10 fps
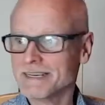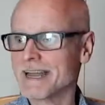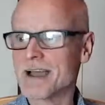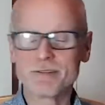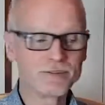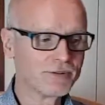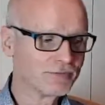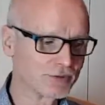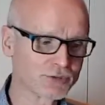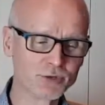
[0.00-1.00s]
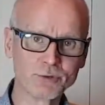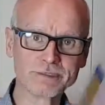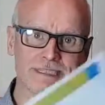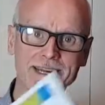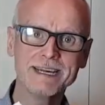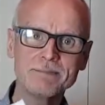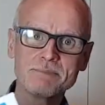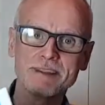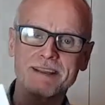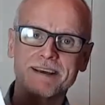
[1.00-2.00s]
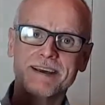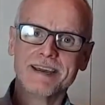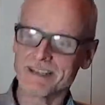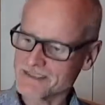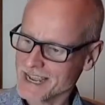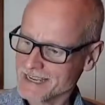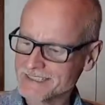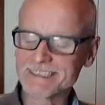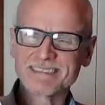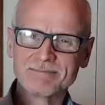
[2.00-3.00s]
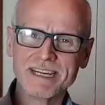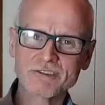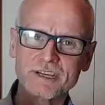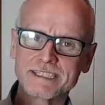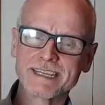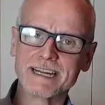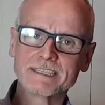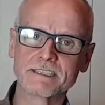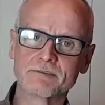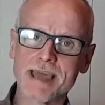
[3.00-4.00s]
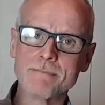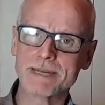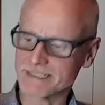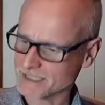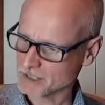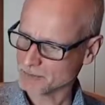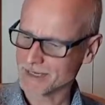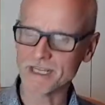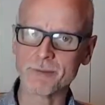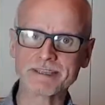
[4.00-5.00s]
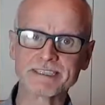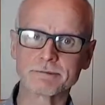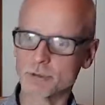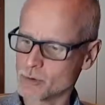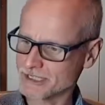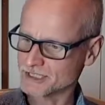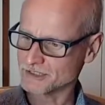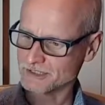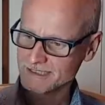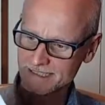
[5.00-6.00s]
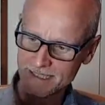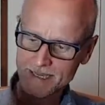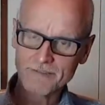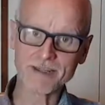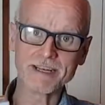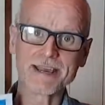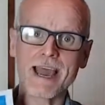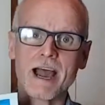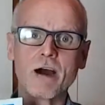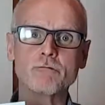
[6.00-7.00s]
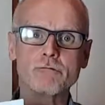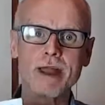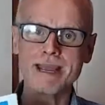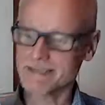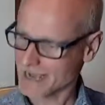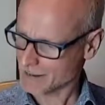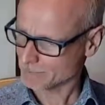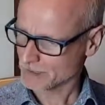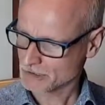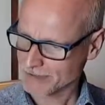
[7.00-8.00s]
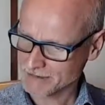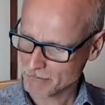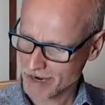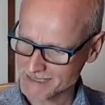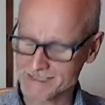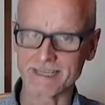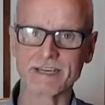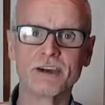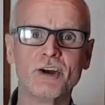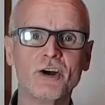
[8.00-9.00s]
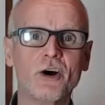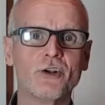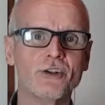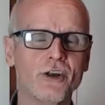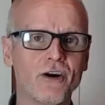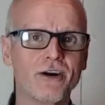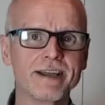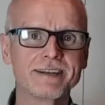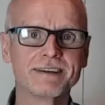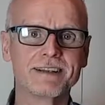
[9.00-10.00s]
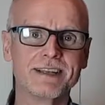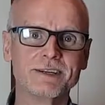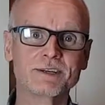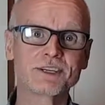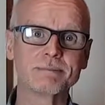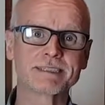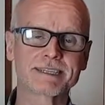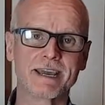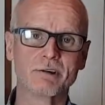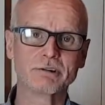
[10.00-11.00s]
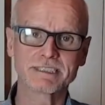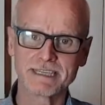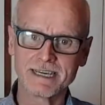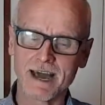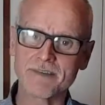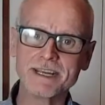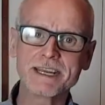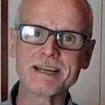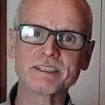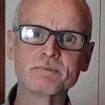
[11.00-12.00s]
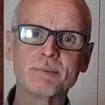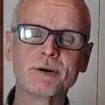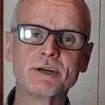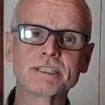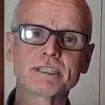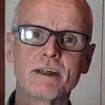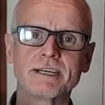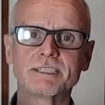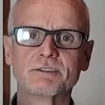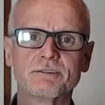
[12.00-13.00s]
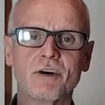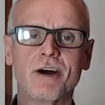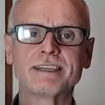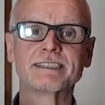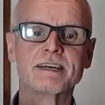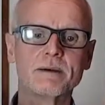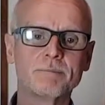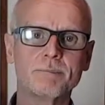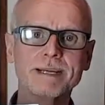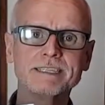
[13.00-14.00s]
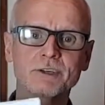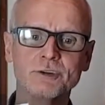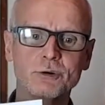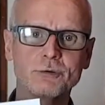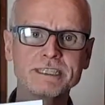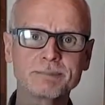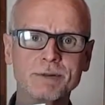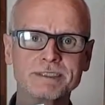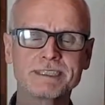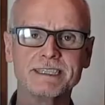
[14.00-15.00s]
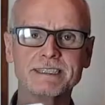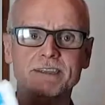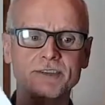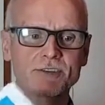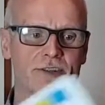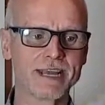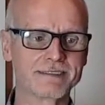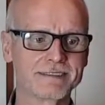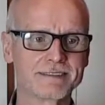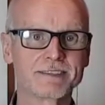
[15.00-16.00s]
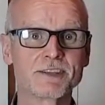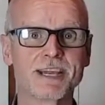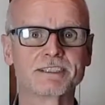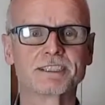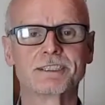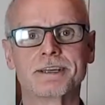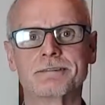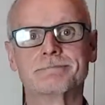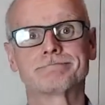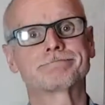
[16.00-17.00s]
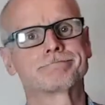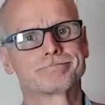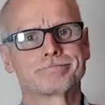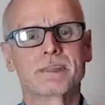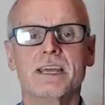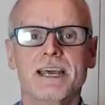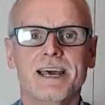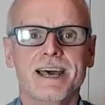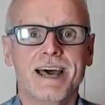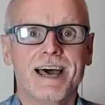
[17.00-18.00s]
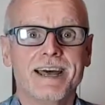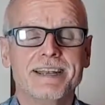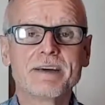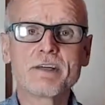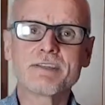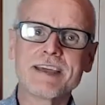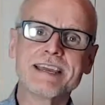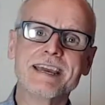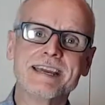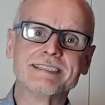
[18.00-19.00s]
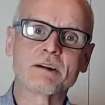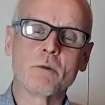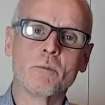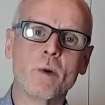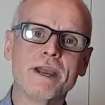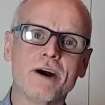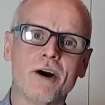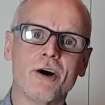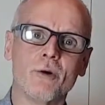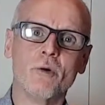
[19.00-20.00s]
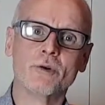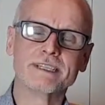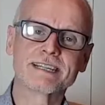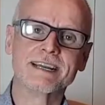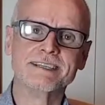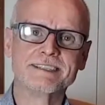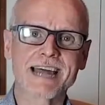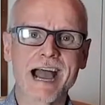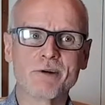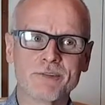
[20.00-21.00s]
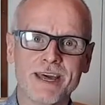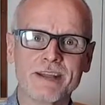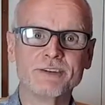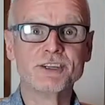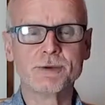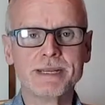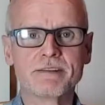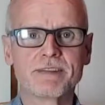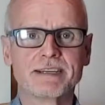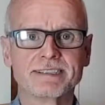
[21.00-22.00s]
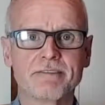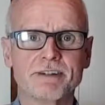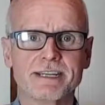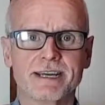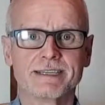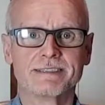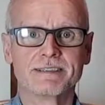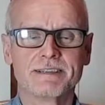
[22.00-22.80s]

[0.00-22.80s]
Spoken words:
Now, the tool's here. It takes literally, I say, less than 10 minutes to complete. You answer some questions, then you get a red, amber, green rating on 9 leadership skills, and then you get some personalised advice based on your responses to the answer you're given. Now, the thing is, we are all as leaders out there doing things every day.